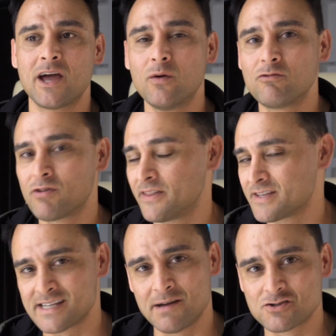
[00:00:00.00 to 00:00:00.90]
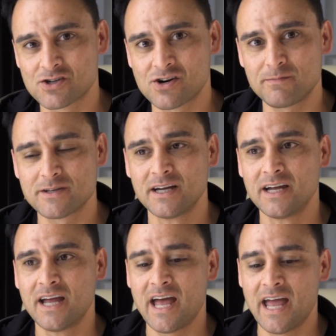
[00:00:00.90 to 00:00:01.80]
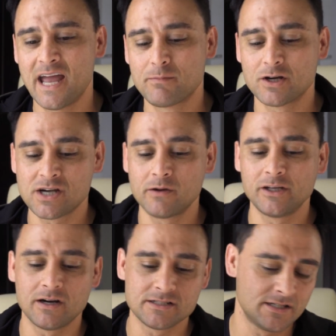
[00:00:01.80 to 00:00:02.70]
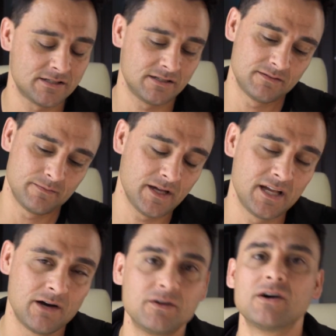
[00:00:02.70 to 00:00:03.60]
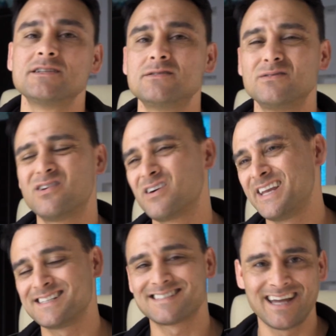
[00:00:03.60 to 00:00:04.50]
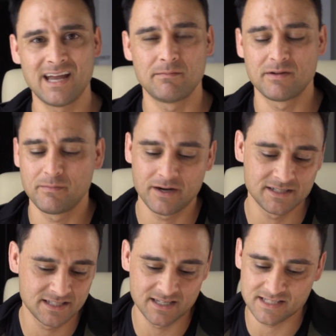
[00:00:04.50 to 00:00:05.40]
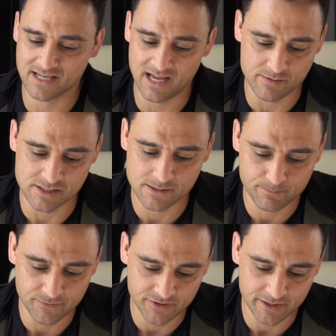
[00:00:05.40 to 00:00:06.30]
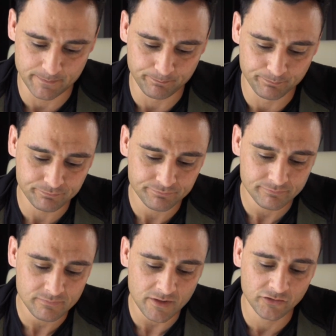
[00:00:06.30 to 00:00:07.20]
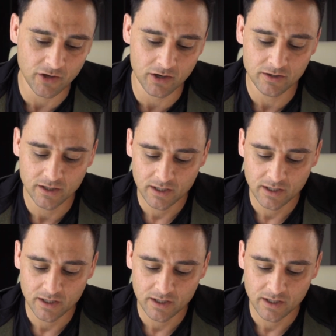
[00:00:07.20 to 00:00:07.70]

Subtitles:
They all run the same script. And by showing you guys this, it may help you guys to not get scammed by Tinder scammers. All right. So